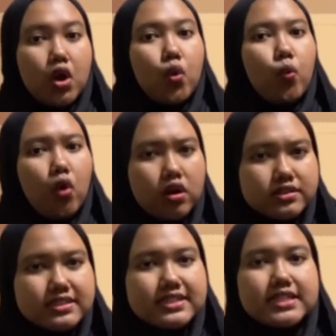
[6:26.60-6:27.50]

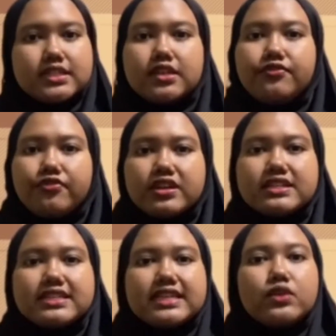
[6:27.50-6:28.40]
Once the
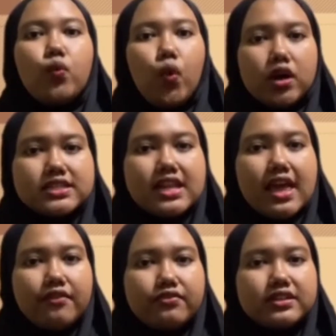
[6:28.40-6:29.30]
difference in water
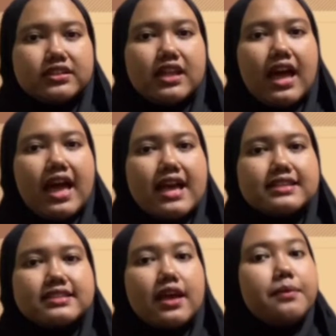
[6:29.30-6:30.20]
level
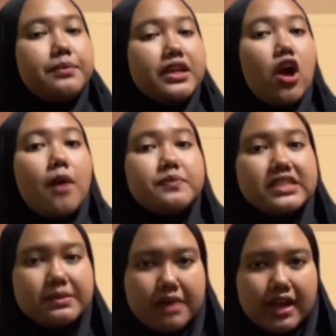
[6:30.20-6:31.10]
has been
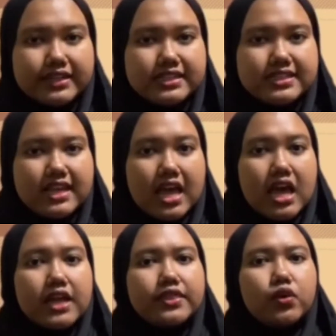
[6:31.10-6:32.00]
optimized,
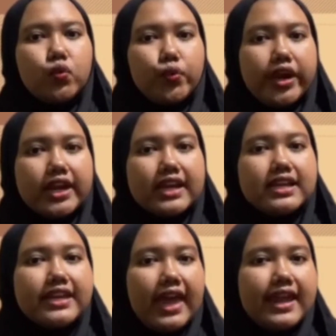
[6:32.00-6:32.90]
the
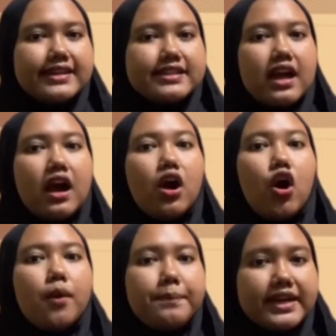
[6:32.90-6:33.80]
wicket gates are
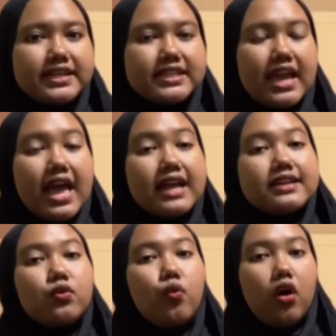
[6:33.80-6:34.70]
opened and
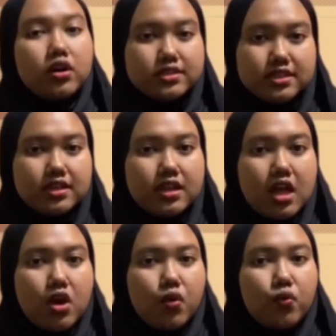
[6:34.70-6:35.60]
the water
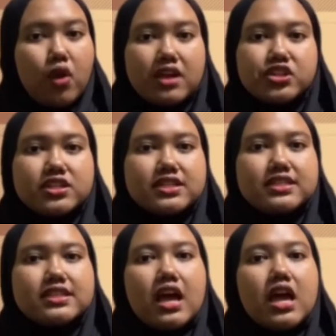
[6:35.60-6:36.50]

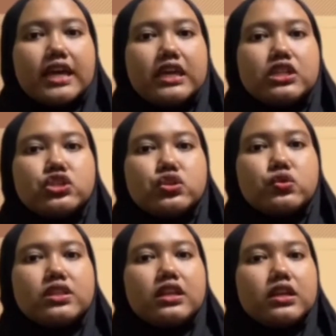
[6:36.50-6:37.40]
rushes
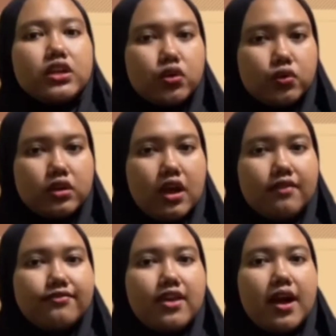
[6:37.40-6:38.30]
into the lagoon
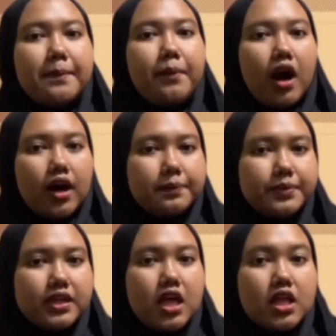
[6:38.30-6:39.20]
via bulb
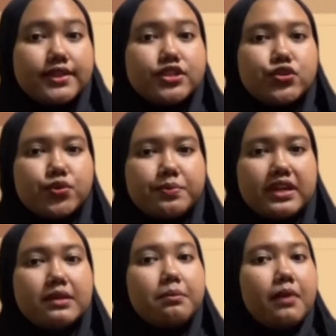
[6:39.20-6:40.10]

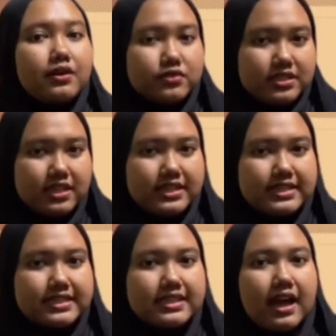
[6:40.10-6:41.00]
turbine mounted
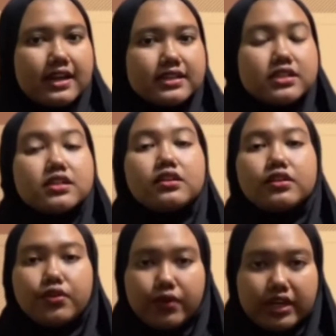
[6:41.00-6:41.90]
inside
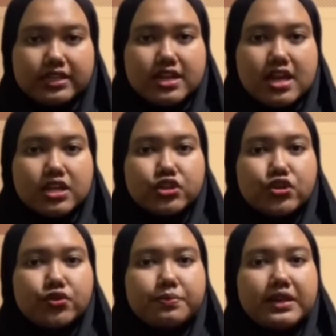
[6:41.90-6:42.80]
concrete
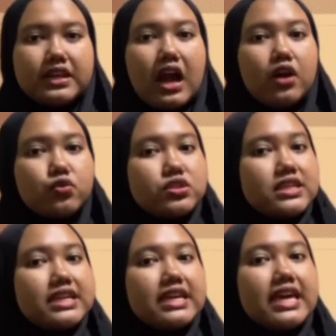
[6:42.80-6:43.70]
turbine
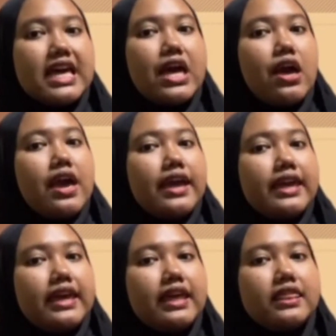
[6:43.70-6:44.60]
housing
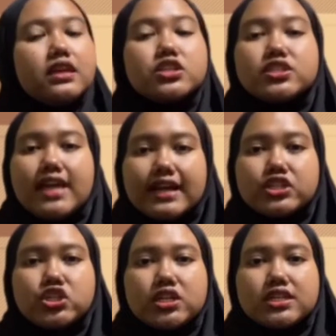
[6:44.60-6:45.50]
in a
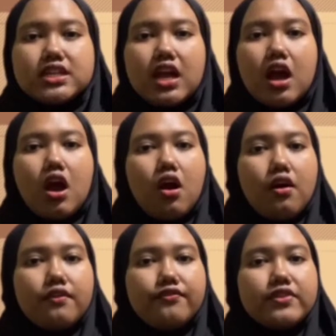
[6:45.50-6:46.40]
section
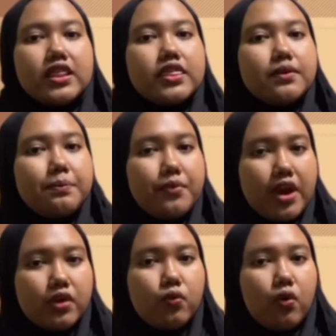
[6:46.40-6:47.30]
of the
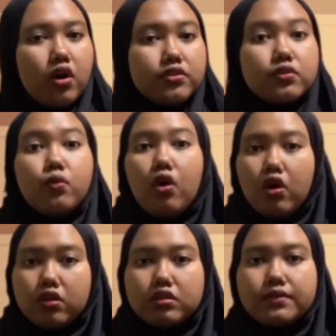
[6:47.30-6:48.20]
breakwater
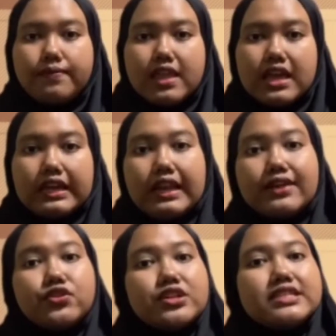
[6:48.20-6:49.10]
wall.
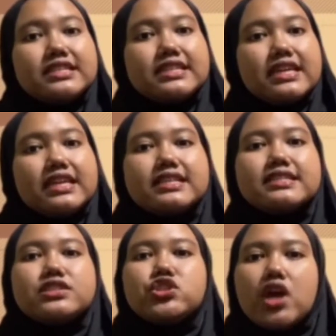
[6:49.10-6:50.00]
Electricity is
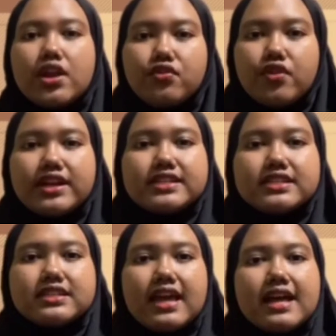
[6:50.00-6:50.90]

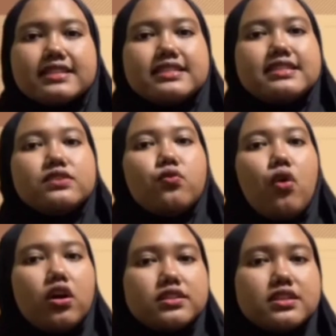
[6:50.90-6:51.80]
generated as the
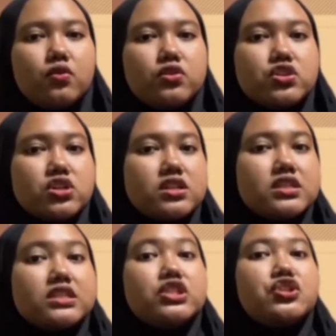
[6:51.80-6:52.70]
water turns
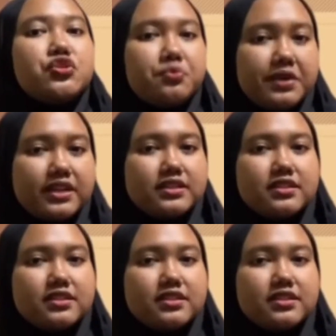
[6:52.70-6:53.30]
the turbine.